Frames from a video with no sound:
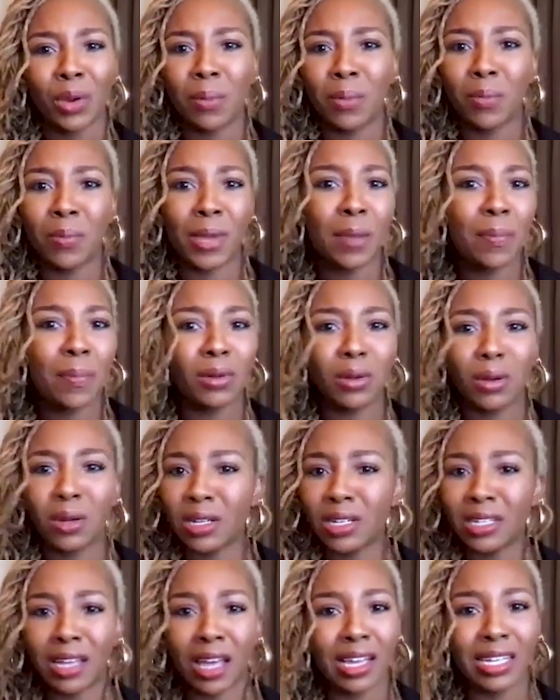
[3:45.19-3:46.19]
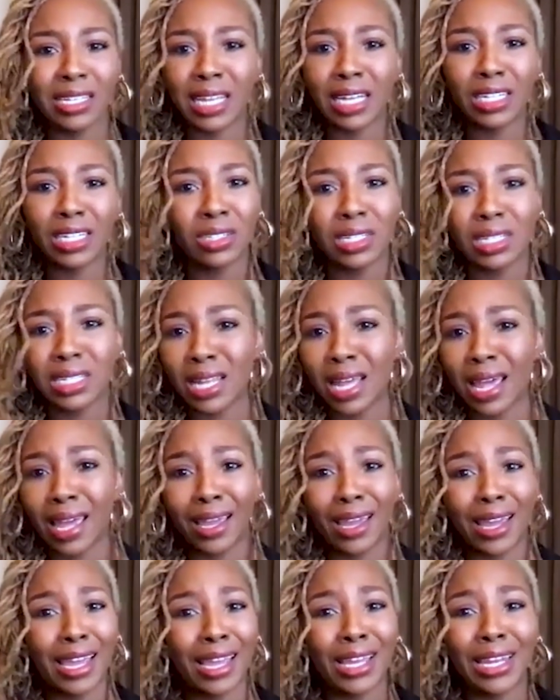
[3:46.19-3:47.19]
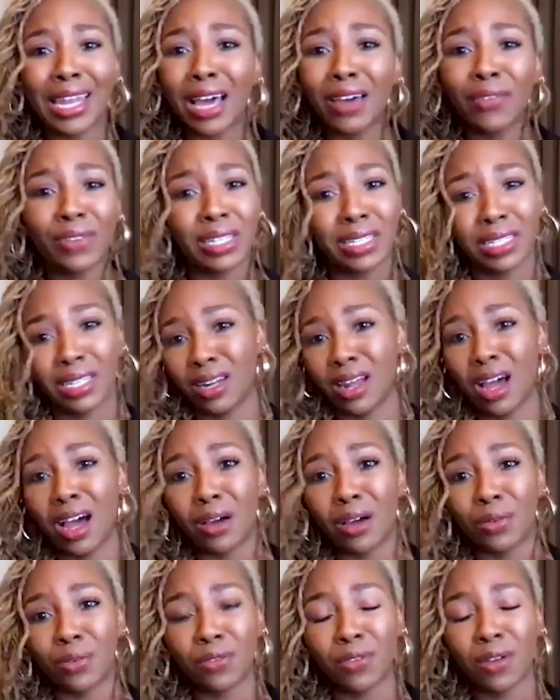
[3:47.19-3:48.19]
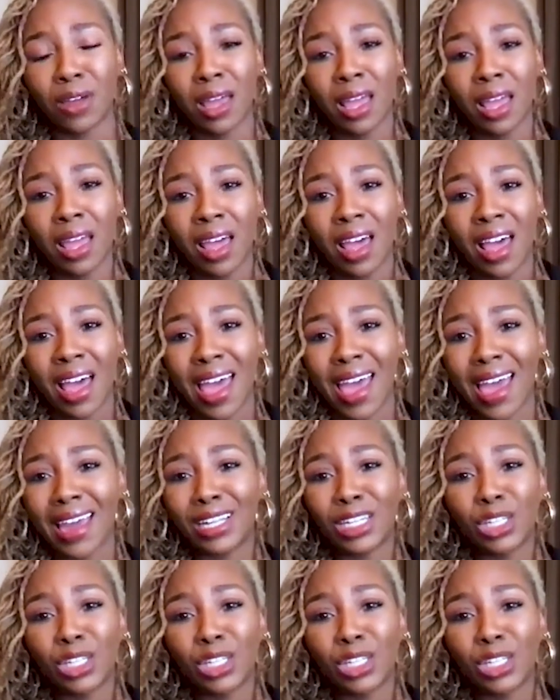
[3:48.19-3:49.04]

people are essentially saying enough is enough. And in